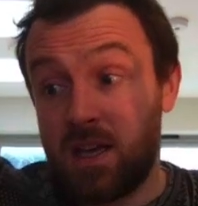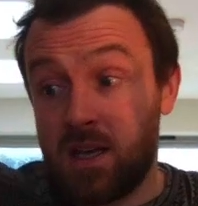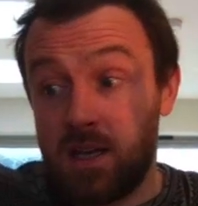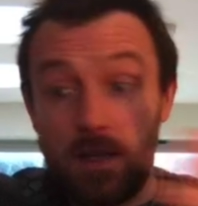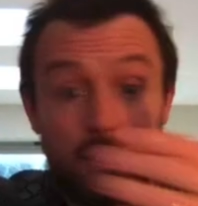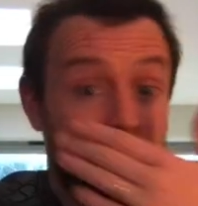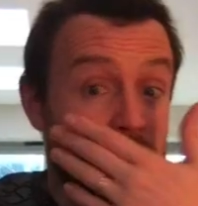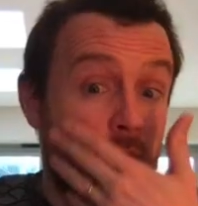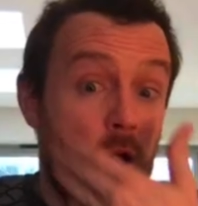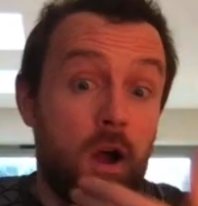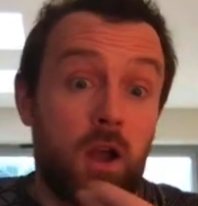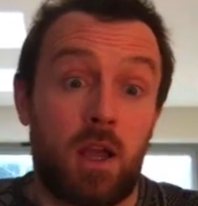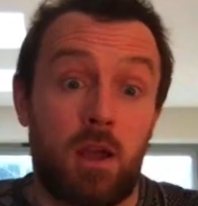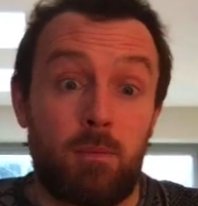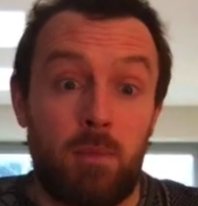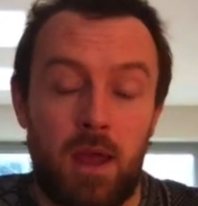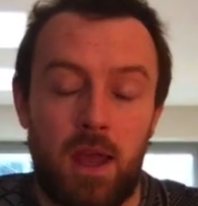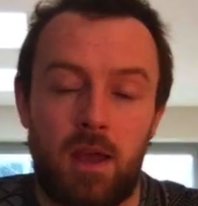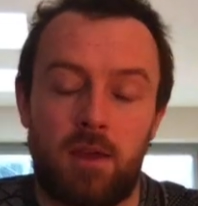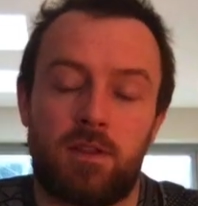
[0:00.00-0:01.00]

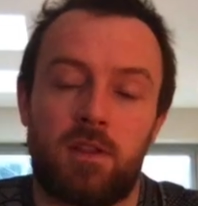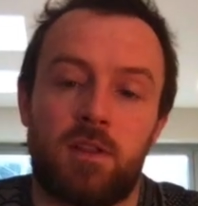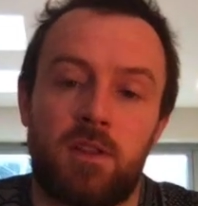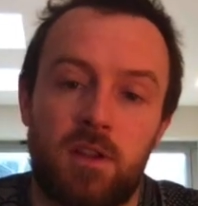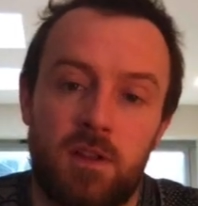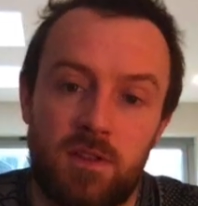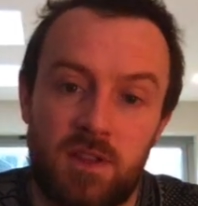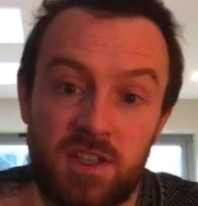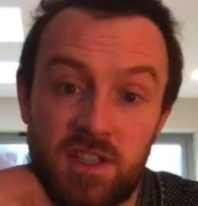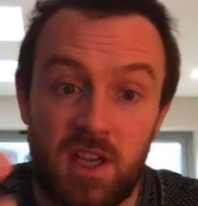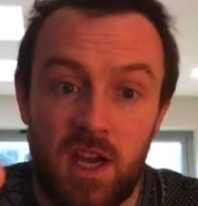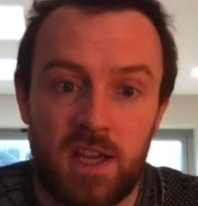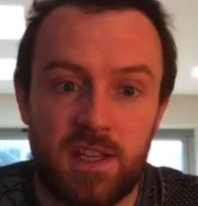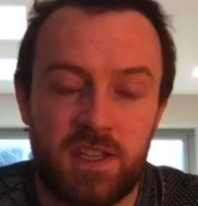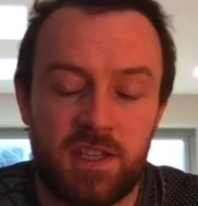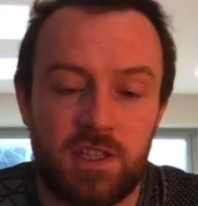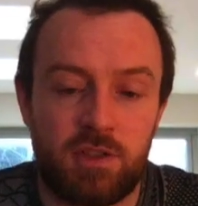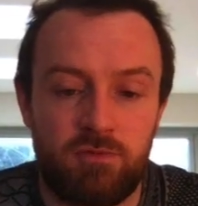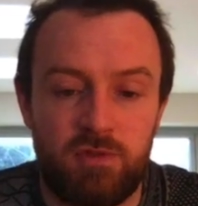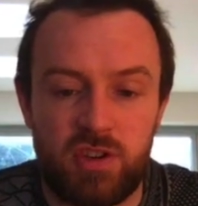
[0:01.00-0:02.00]
sarcomere that the
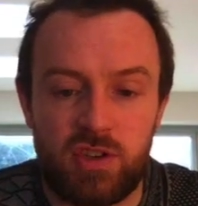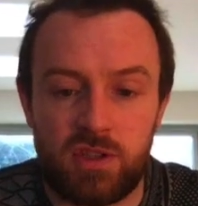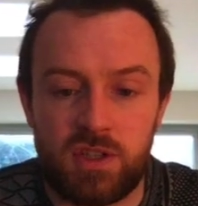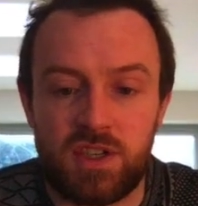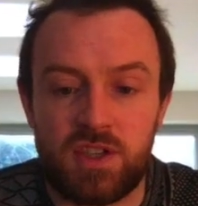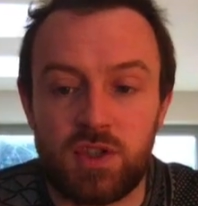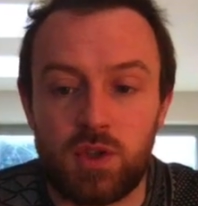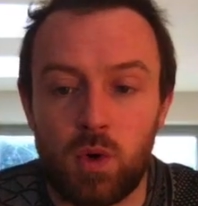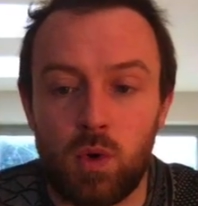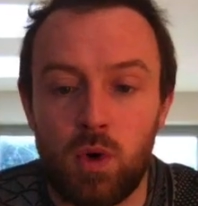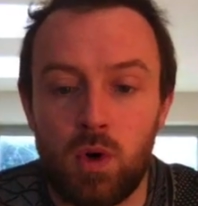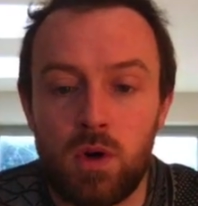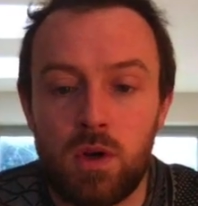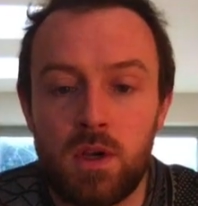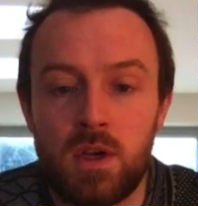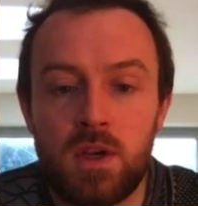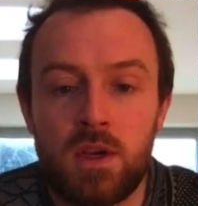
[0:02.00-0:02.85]
scientists originally saw.